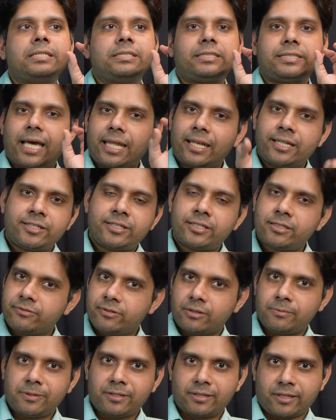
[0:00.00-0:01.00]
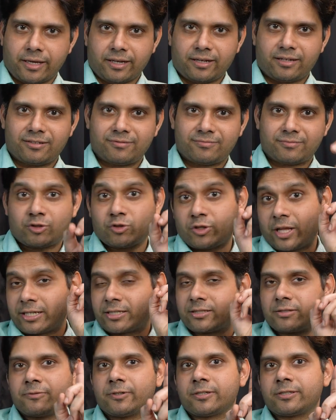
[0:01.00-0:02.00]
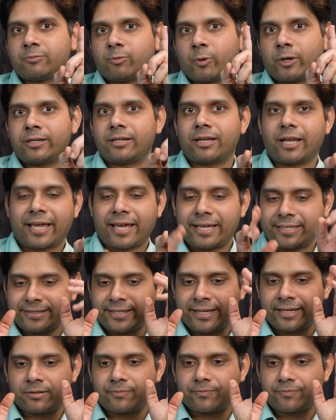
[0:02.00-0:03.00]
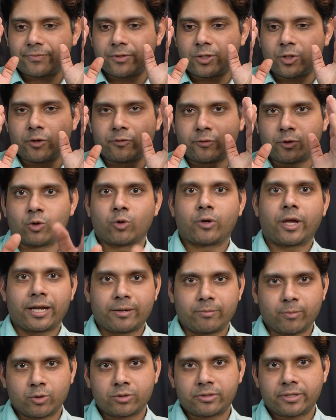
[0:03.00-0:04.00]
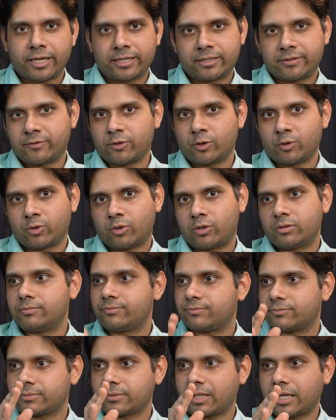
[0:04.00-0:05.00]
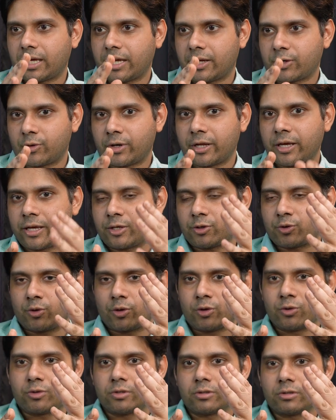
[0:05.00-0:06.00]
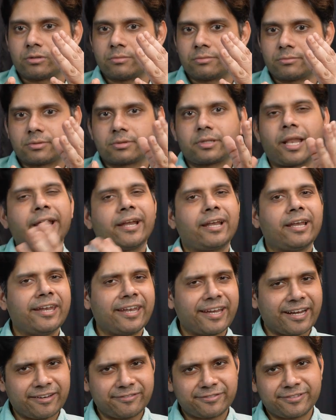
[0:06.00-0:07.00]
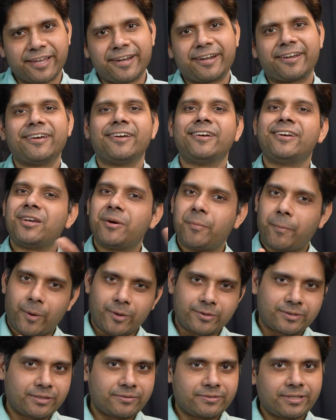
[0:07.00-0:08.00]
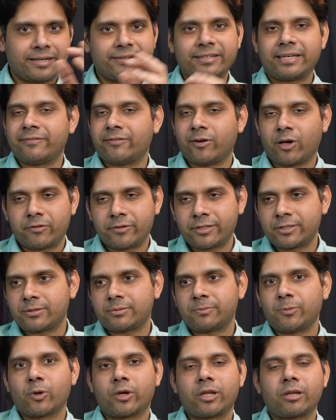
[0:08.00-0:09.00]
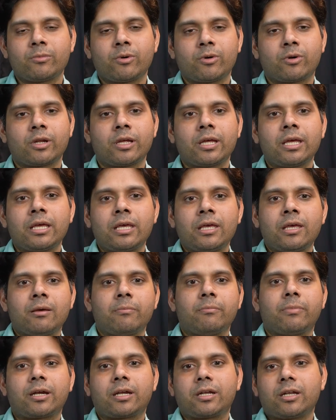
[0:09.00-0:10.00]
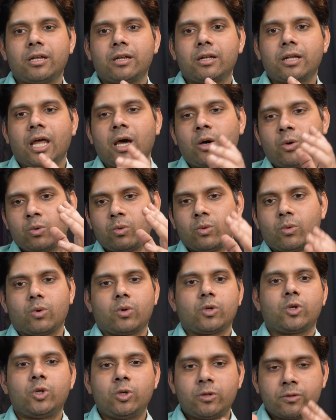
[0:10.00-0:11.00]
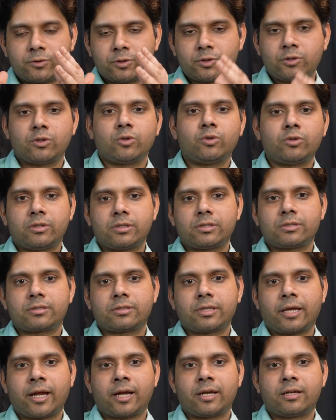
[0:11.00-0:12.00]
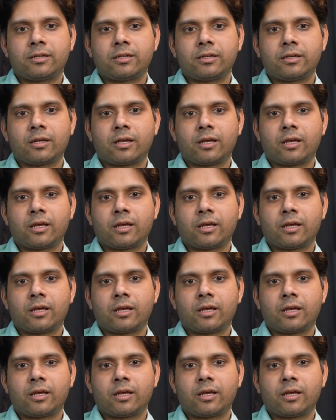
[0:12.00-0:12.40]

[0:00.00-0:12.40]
Challenges will be there. So that's the first point. Like I said, you have to look at both sides of the road. Today I showed you the slightly negative side, positive side I have always spoken about. But now you have to know this, that